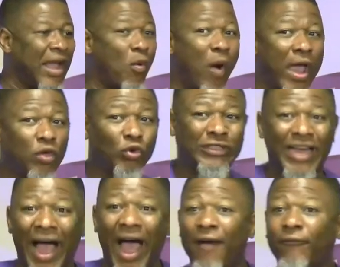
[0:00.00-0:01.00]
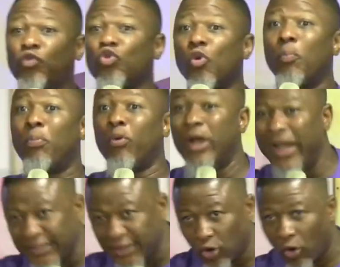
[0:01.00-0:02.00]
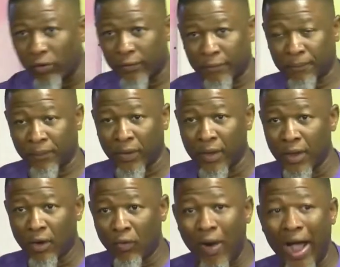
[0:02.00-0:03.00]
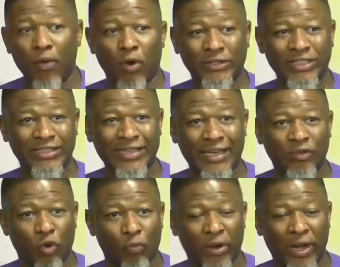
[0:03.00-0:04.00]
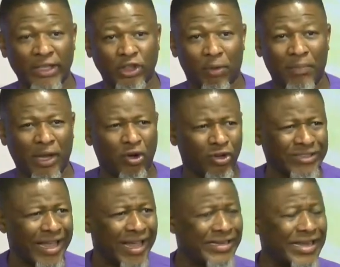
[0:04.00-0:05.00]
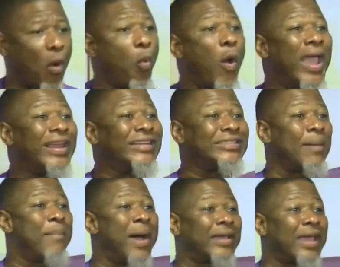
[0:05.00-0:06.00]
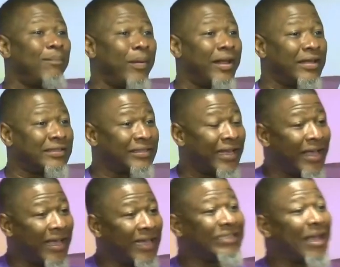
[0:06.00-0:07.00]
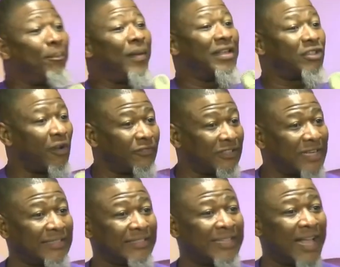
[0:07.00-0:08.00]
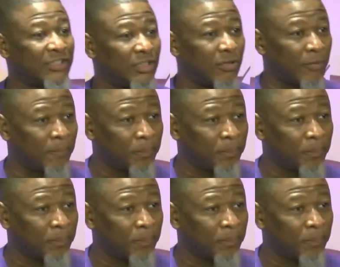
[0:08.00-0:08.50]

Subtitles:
the world you shall have tribulation. Why was he saying tribulation? Because the world is a marketplace. It's a place of transaction.